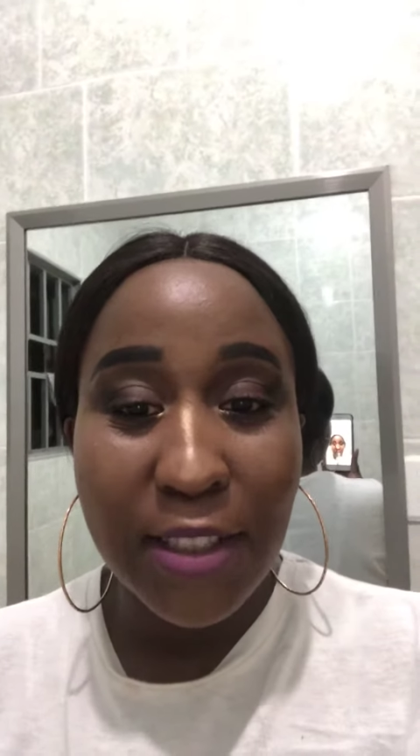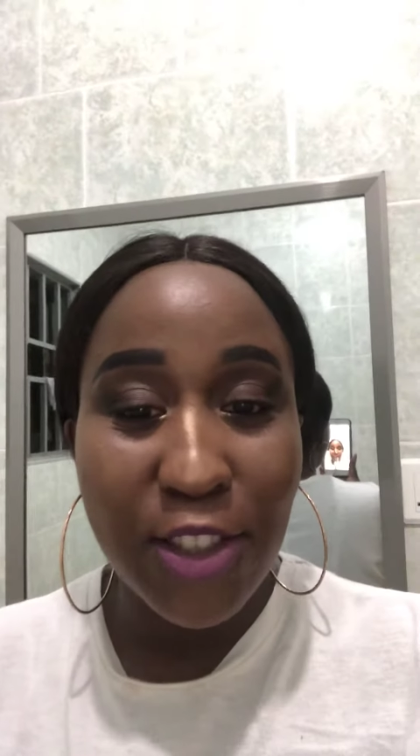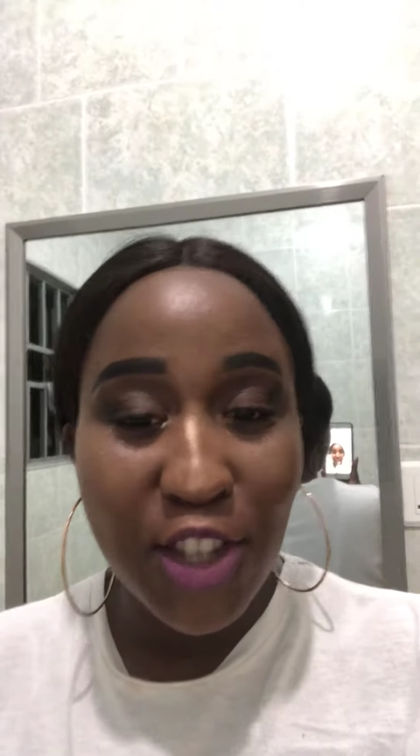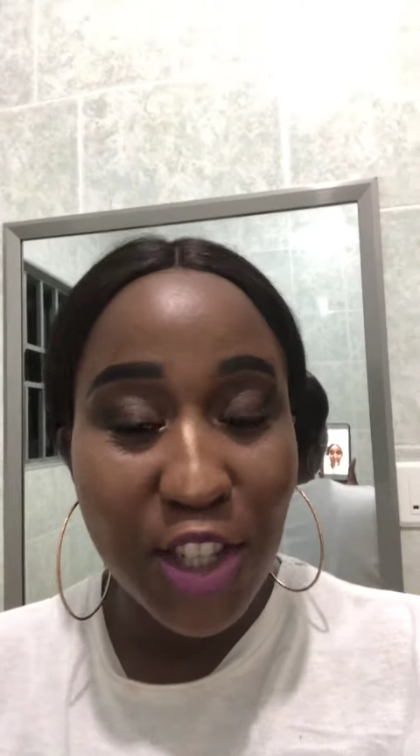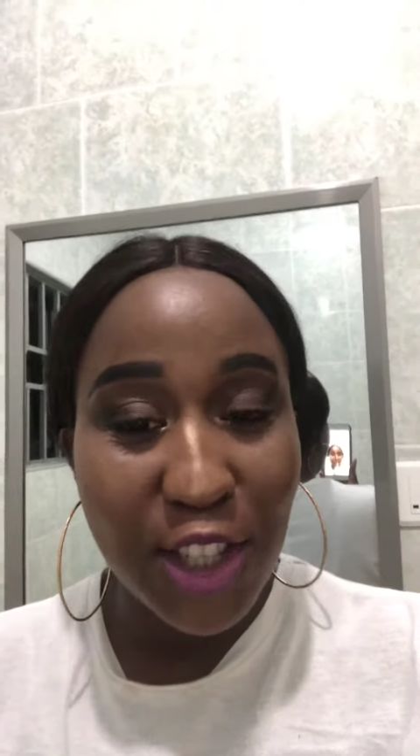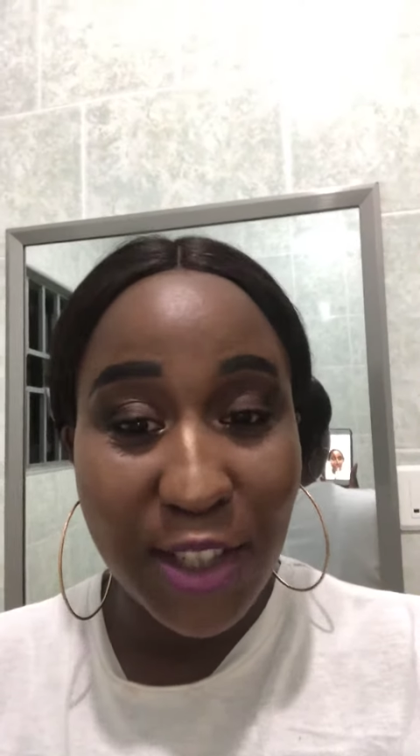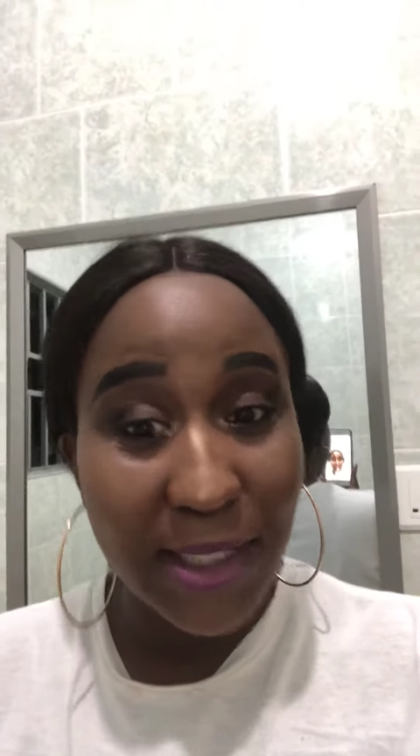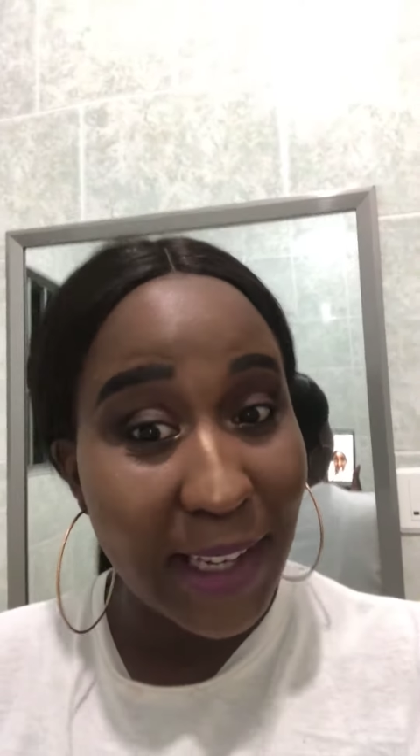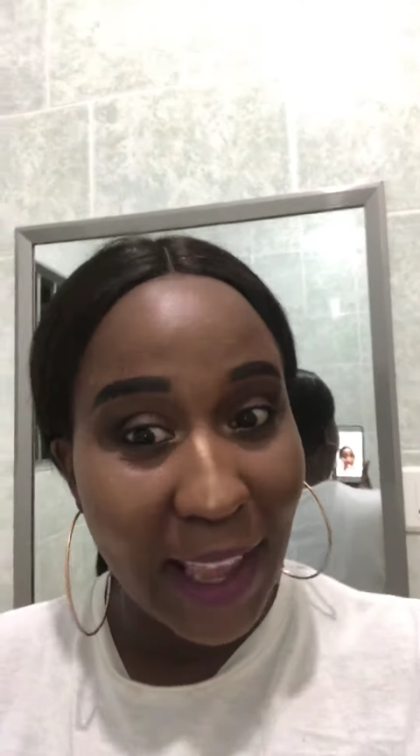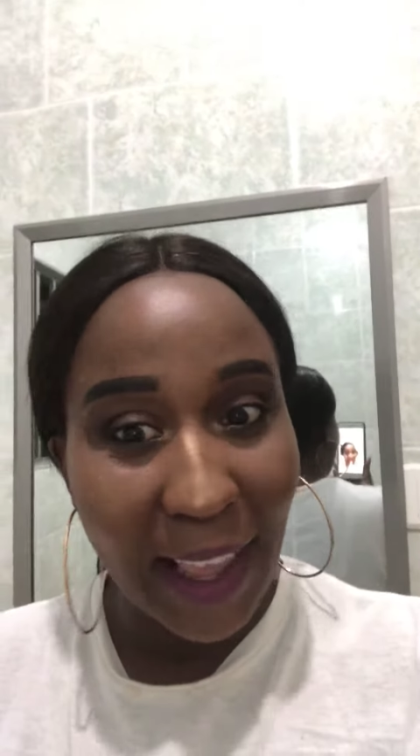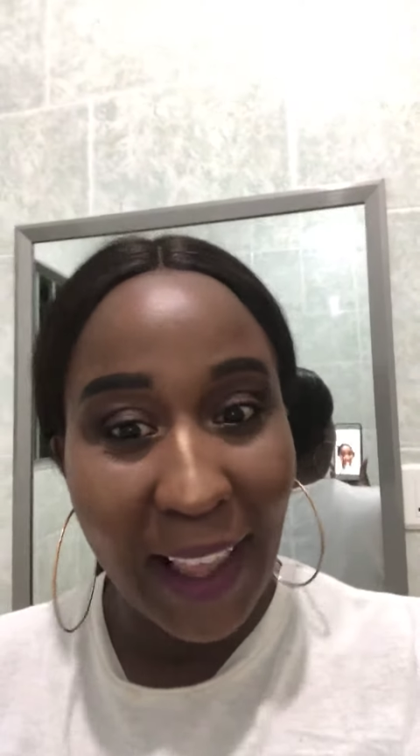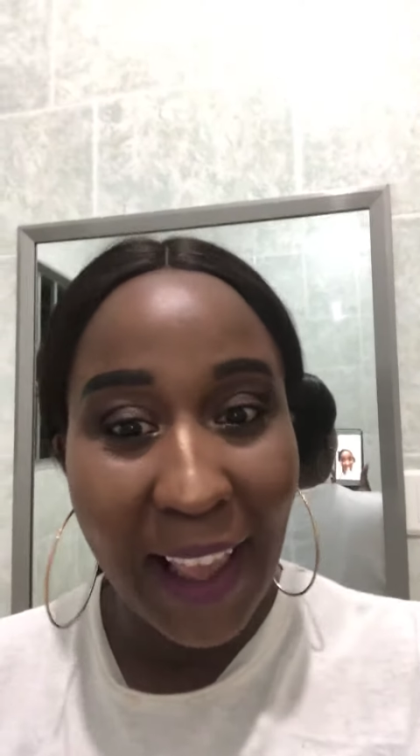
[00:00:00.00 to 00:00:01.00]
just
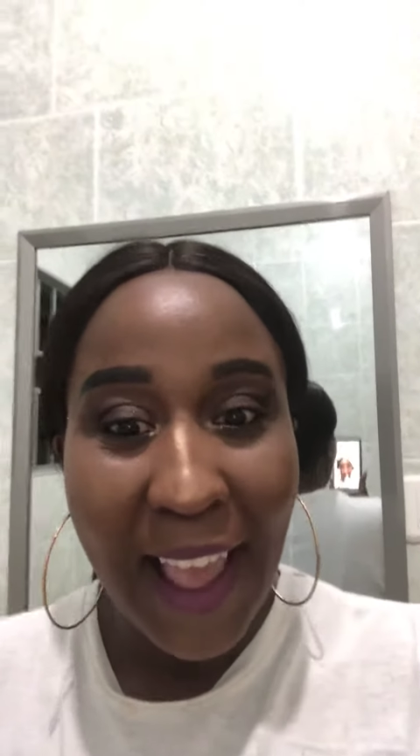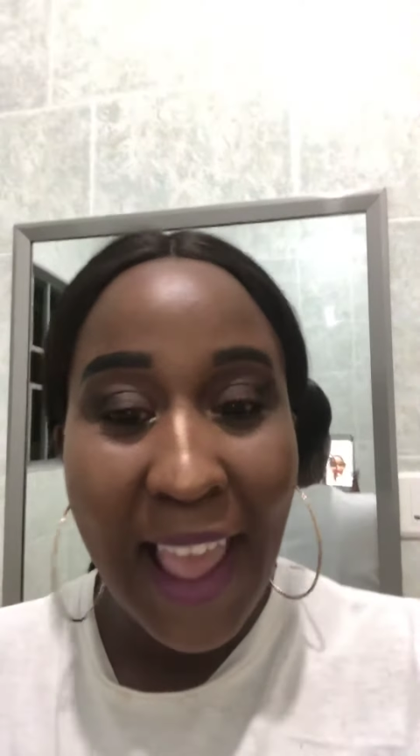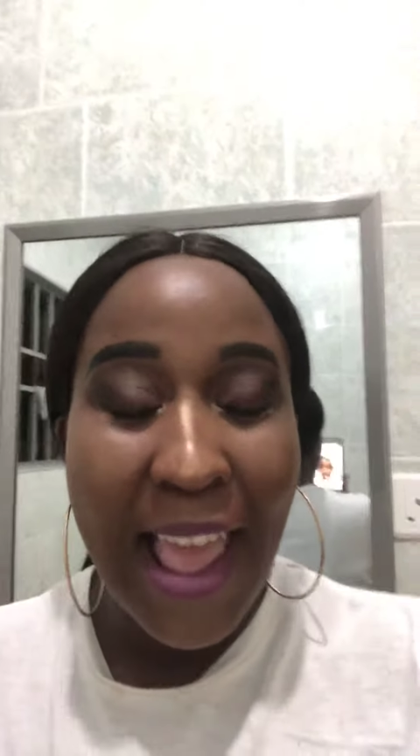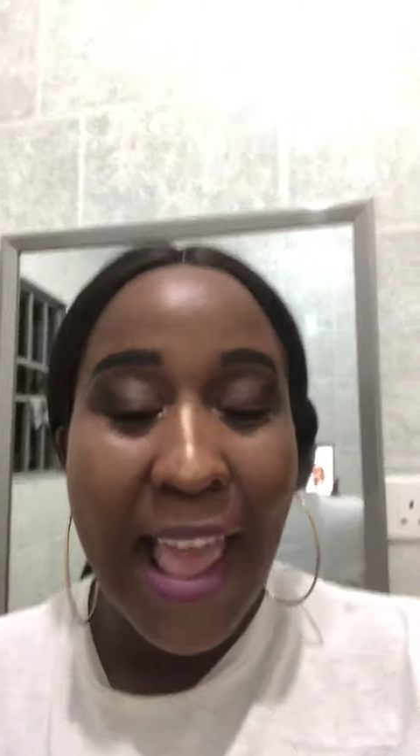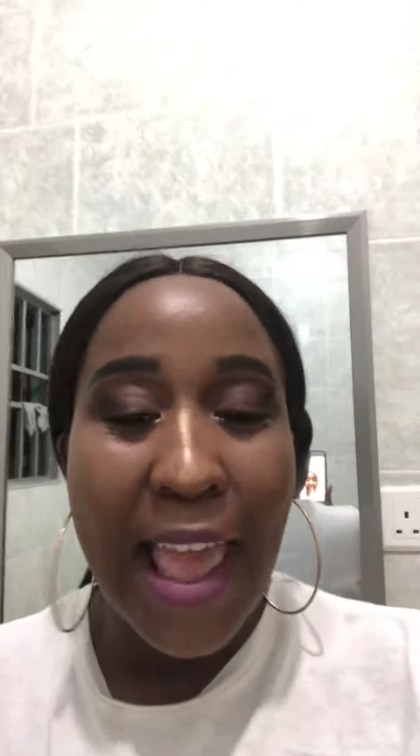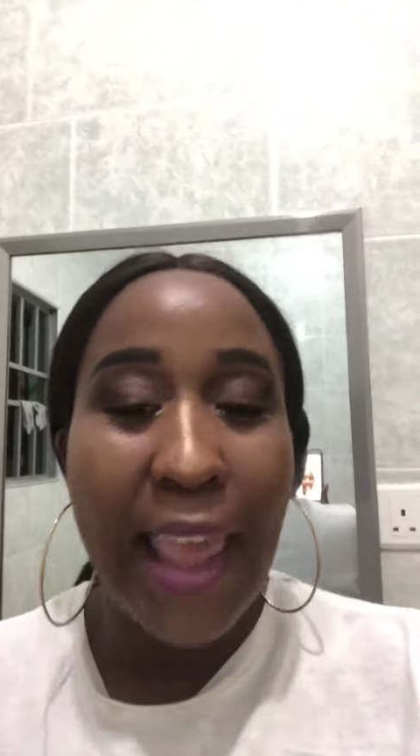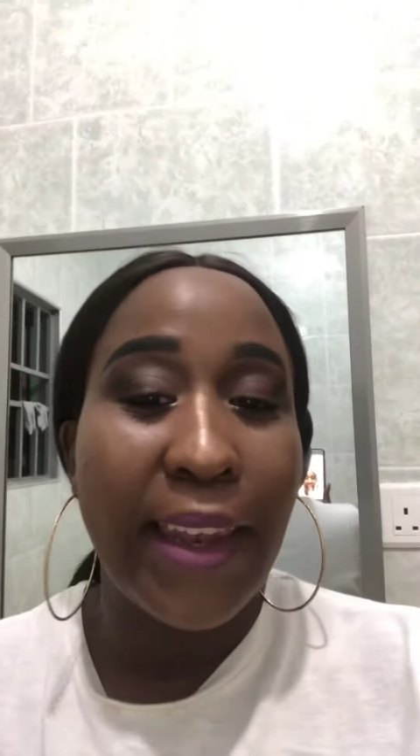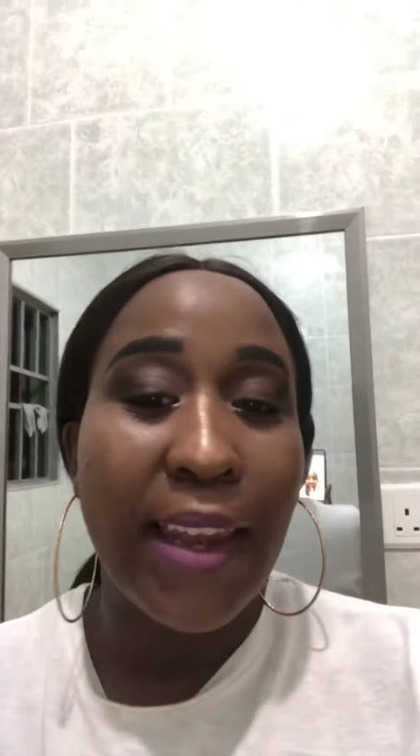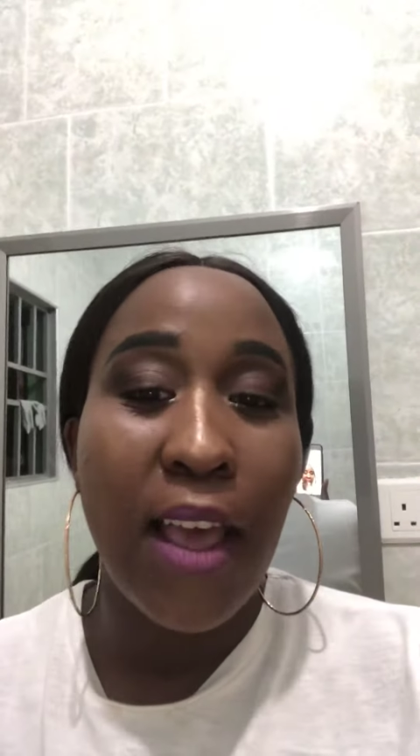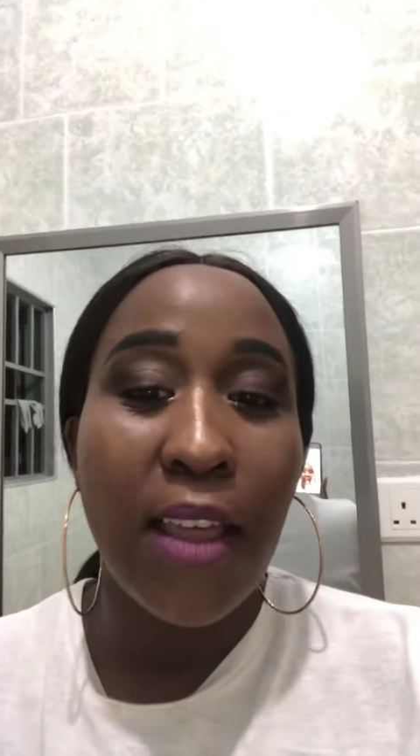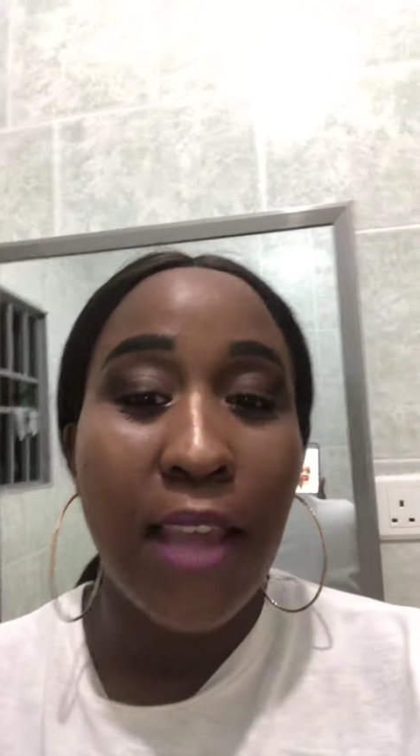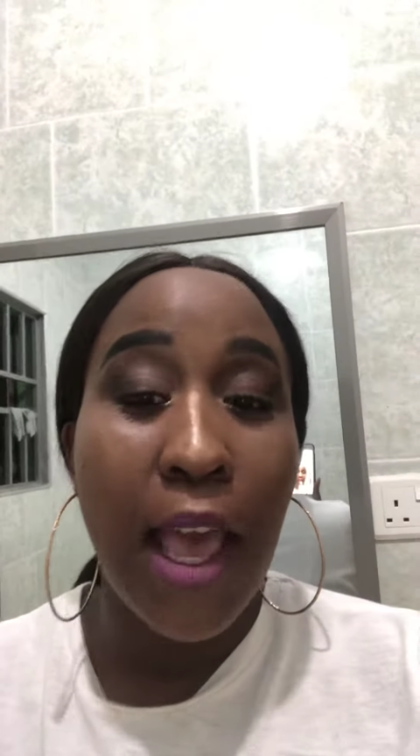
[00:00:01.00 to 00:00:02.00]
today, and
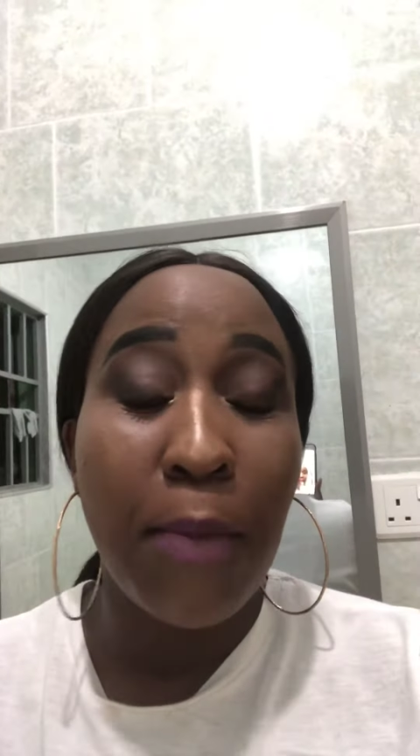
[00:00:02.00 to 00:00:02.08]
I